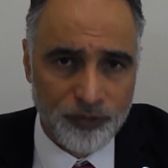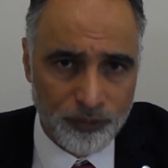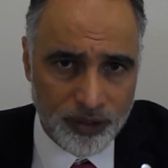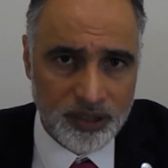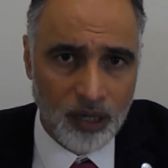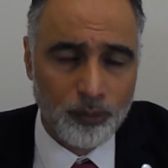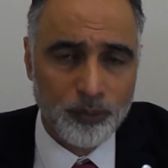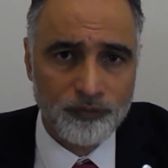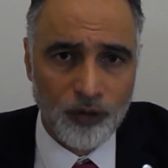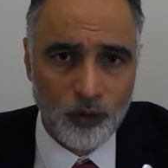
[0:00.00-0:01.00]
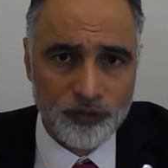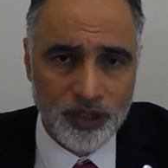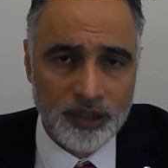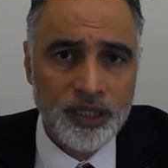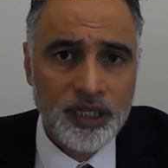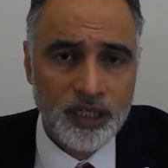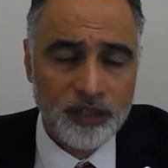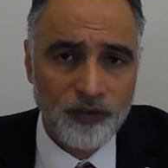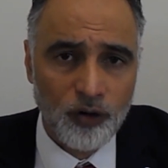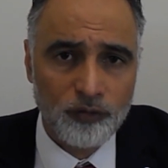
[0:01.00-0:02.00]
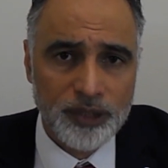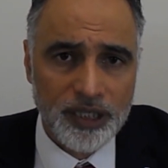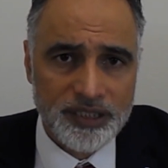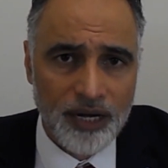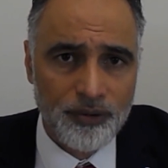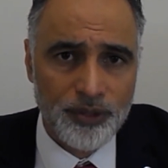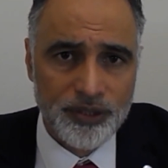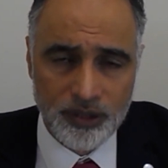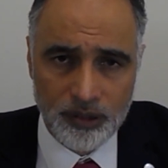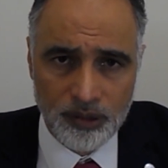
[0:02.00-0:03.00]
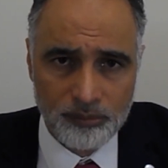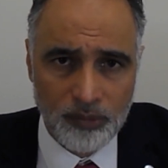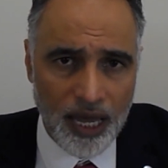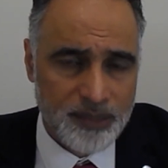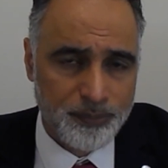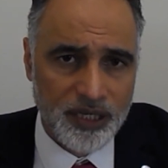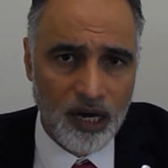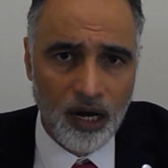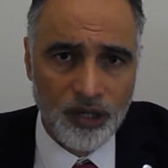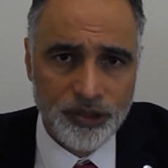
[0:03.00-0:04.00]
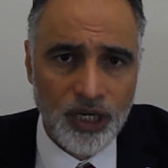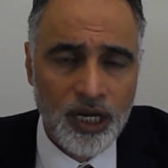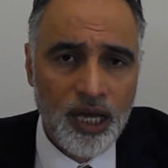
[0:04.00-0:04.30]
for example, involvement in terrorism, espionage.